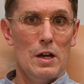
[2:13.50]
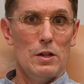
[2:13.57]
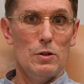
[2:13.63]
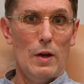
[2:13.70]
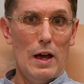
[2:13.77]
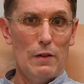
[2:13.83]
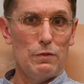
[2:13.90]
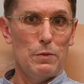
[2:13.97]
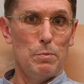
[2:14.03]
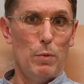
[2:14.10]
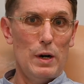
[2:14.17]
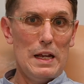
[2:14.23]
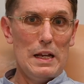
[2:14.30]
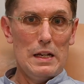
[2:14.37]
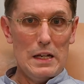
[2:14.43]
you have to
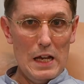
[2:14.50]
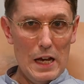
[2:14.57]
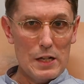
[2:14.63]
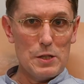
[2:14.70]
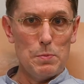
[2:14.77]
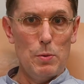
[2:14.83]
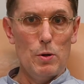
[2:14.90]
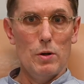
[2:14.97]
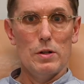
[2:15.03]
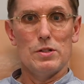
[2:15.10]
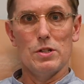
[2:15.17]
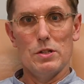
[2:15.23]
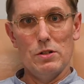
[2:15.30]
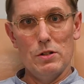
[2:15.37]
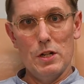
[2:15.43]
bring in the
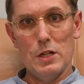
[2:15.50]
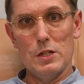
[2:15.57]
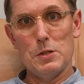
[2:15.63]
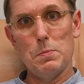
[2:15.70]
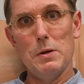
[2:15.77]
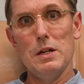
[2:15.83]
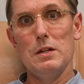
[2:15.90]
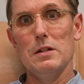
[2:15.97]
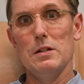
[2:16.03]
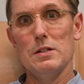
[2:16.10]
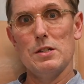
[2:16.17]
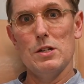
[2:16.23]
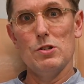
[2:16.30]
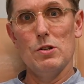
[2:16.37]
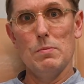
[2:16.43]
experts and you need speedy
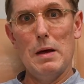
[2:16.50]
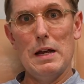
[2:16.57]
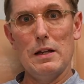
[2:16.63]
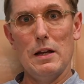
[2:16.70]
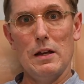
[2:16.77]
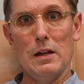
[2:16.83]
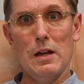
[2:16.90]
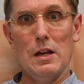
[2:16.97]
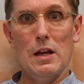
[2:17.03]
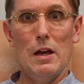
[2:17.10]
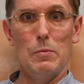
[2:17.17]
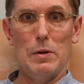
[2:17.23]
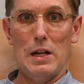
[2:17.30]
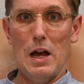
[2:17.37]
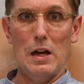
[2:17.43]
decision making,
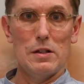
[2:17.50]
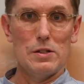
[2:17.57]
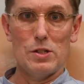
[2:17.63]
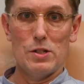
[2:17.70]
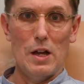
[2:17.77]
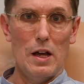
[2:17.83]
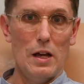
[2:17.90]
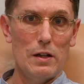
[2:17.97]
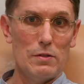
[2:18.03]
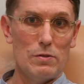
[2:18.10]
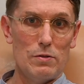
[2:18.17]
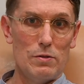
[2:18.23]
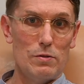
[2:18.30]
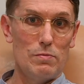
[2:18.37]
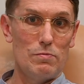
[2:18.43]
and we can't start
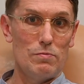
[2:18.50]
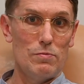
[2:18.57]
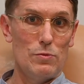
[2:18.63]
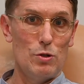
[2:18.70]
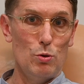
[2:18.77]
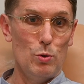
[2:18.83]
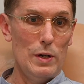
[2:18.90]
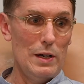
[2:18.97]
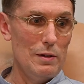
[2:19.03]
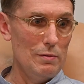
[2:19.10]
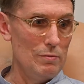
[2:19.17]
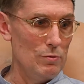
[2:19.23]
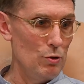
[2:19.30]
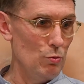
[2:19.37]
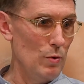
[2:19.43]

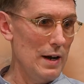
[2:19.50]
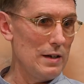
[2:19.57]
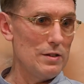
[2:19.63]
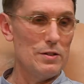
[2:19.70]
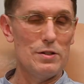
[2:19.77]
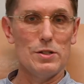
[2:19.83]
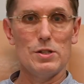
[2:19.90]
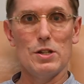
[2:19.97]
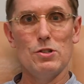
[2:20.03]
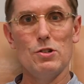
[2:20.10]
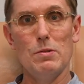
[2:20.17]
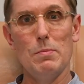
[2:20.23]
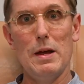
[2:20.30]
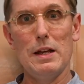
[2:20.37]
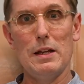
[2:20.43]
doing direct
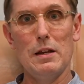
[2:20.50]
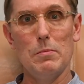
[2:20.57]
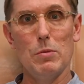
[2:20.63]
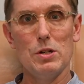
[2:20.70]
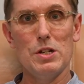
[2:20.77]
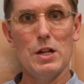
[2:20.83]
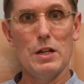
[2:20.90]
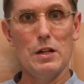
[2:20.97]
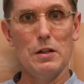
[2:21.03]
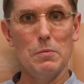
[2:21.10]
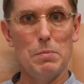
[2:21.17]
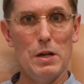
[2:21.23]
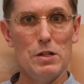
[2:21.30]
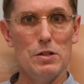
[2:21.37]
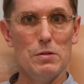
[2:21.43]
decision making by taking
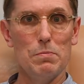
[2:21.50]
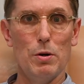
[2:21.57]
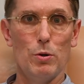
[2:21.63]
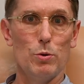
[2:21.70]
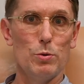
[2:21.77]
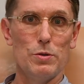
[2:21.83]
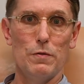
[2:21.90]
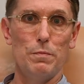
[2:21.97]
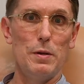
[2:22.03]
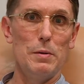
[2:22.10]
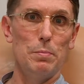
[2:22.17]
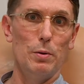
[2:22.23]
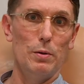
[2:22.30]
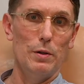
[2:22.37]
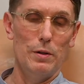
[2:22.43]
opinion polls of
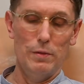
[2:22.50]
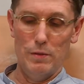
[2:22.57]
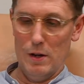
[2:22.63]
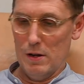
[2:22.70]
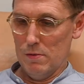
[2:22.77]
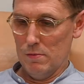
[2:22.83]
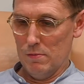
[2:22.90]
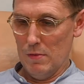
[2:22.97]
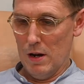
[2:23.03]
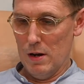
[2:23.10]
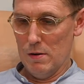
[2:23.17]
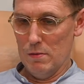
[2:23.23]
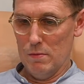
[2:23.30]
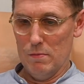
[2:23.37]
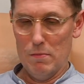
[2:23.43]
people
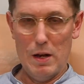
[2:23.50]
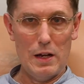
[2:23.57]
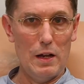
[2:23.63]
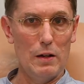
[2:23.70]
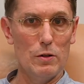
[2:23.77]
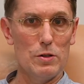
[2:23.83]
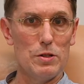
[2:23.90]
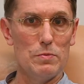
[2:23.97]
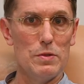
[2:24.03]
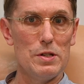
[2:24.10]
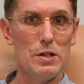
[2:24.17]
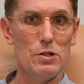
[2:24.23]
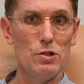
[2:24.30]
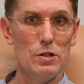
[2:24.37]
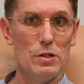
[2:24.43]
and making lots of
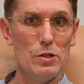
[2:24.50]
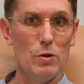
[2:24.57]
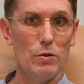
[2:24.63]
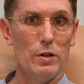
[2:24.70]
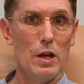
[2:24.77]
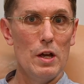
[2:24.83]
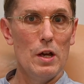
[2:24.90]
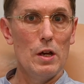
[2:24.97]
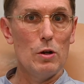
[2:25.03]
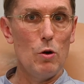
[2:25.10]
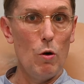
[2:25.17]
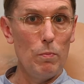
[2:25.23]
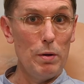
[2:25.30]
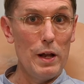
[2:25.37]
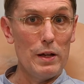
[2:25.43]
decisions on
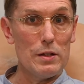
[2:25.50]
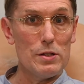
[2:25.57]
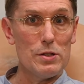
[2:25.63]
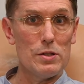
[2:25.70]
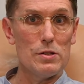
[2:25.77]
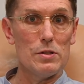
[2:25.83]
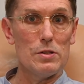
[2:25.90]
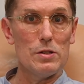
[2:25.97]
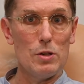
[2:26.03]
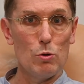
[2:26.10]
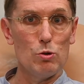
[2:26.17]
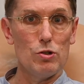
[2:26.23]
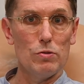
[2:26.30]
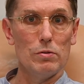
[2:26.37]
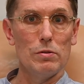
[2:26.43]
complex
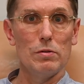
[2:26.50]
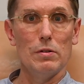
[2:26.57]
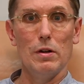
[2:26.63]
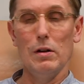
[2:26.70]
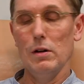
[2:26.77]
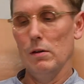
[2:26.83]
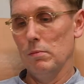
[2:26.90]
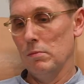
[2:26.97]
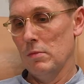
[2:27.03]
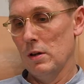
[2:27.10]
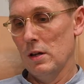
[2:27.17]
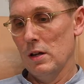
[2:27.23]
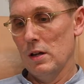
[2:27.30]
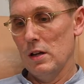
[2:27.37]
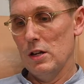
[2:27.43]
social
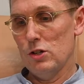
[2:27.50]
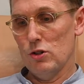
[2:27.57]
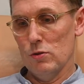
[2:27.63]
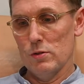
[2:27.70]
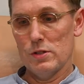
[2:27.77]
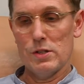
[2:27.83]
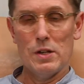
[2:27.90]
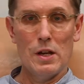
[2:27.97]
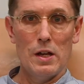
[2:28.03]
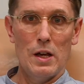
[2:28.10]
issues.